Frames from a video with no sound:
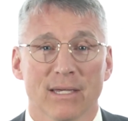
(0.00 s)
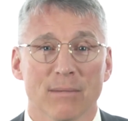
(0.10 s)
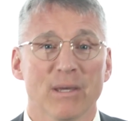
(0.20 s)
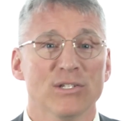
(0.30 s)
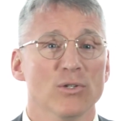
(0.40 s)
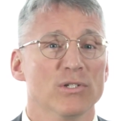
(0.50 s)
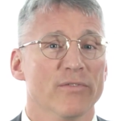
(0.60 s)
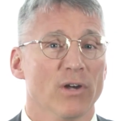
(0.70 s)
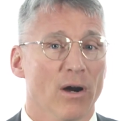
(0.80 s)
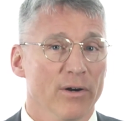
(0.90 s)
It makes use
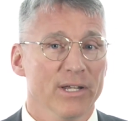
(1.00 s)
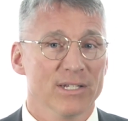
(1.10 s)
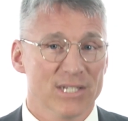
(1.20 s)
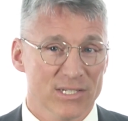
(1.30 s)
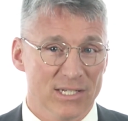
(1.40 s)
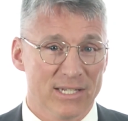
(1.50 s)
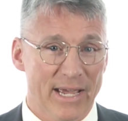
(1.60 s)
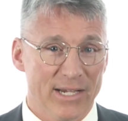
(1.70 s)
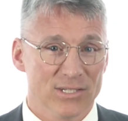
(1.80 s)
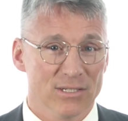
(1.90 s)
of an already existing
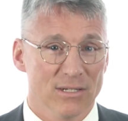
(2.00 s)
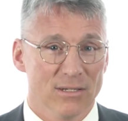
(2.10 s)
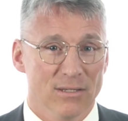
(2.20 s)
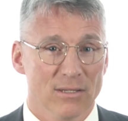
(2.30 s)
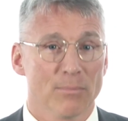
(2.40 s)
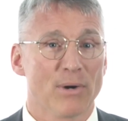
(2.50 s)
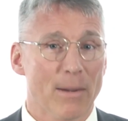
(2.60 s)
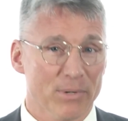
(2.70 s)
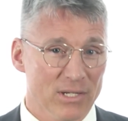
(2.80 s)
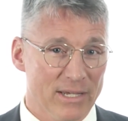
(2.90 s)
tax the
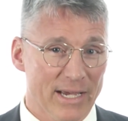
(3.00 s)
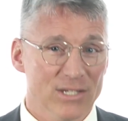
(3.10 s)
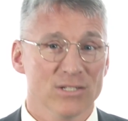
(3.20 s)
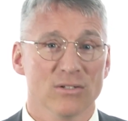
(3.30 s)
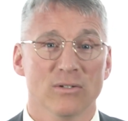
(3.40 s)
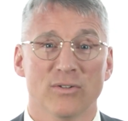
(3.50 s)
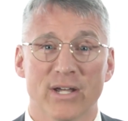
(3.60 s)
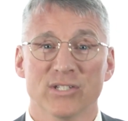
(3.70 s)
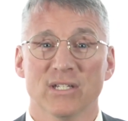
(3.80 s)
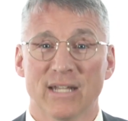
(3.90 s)
property tax to
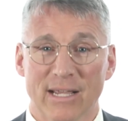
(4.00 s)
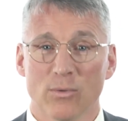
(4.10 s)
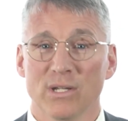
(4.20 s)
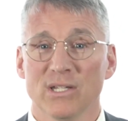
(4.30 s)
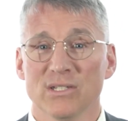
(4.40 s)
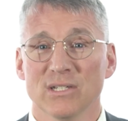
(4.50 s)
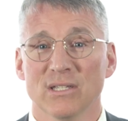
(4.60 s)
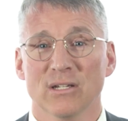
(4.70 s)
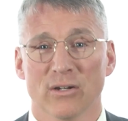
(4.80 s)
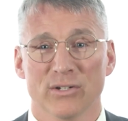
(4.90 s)
address inequities
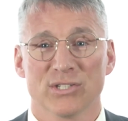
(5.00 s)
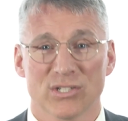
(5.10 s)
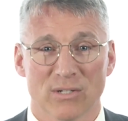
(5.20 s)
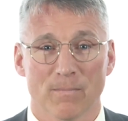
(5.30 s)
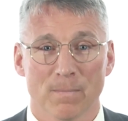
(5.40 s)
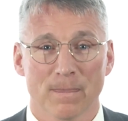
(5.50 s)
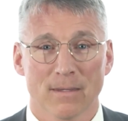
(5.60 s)
in the current system.